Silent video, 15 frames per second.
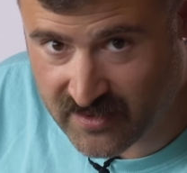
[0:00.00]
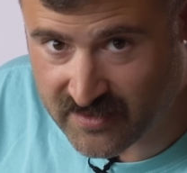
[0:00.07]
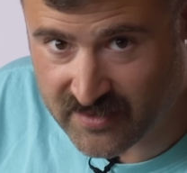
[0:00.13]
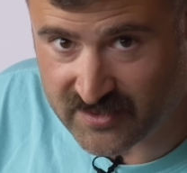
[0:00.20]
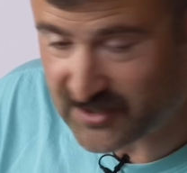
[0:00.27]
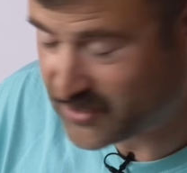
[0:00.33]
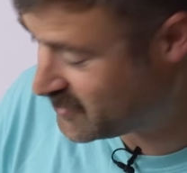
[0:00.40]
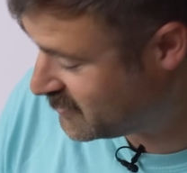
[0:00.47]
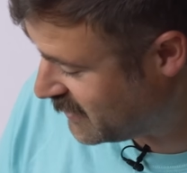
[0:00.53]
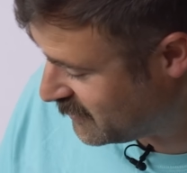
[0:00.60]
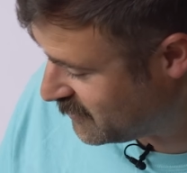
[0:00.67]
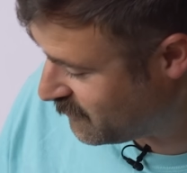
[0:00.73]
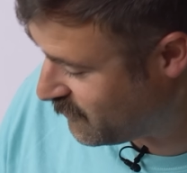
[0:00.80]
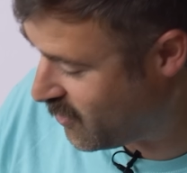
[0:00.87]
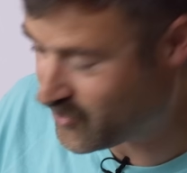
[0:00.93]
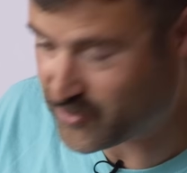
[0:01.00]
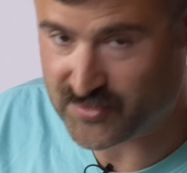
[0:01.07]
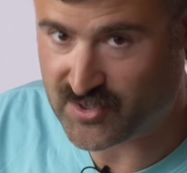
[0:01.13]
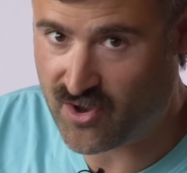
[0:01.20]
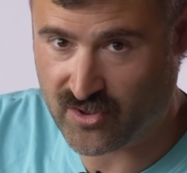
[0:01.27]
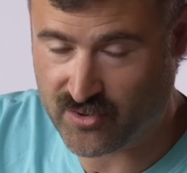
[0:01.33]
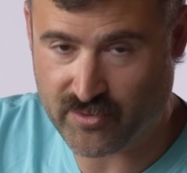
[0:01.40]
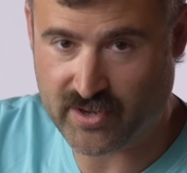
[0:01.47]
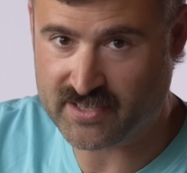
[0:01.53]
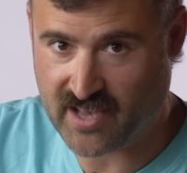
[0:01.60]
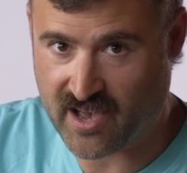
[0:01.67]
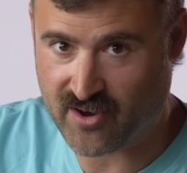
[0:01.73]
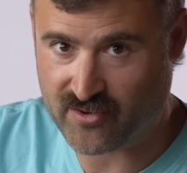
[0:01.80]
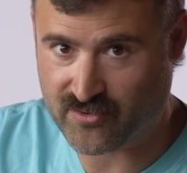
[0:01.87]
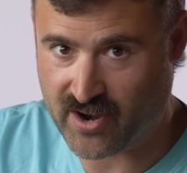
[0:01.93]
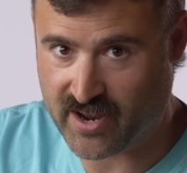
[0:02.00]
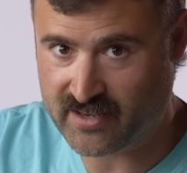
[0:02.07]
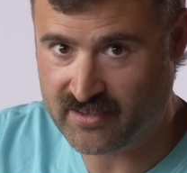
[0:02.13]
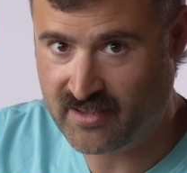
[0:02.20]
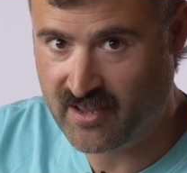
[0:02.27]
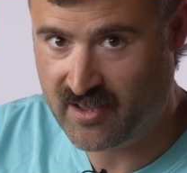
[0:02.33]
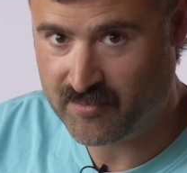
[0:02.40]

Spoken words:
it's like the volume's all the way down, right?